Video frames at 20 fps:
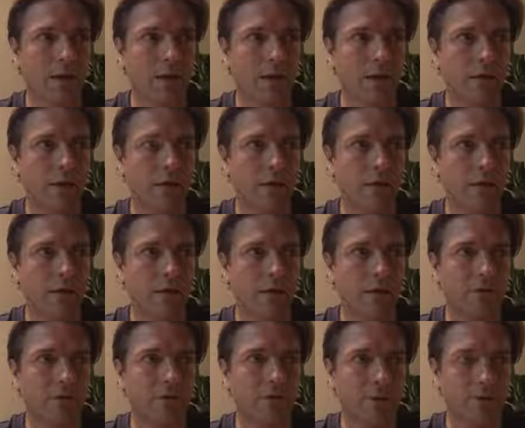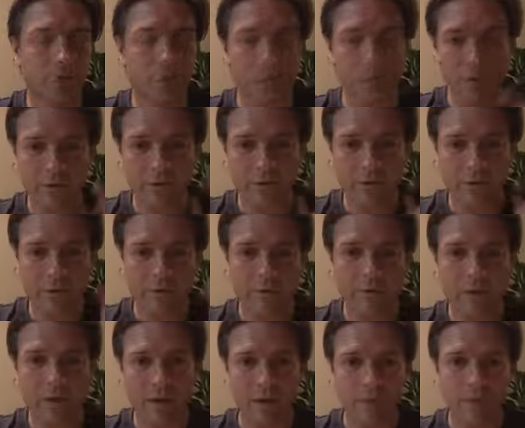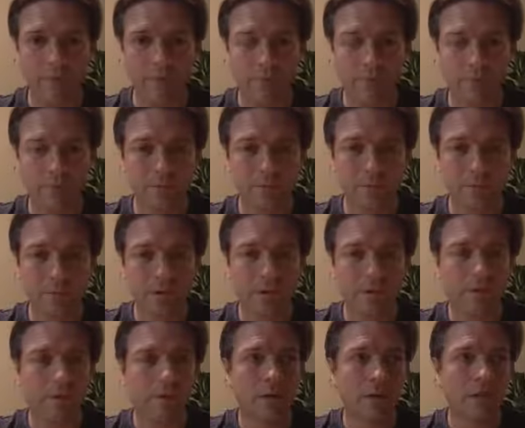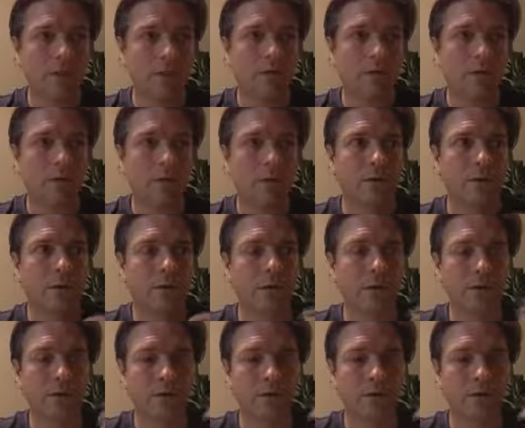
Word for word: and continually want something better, you're living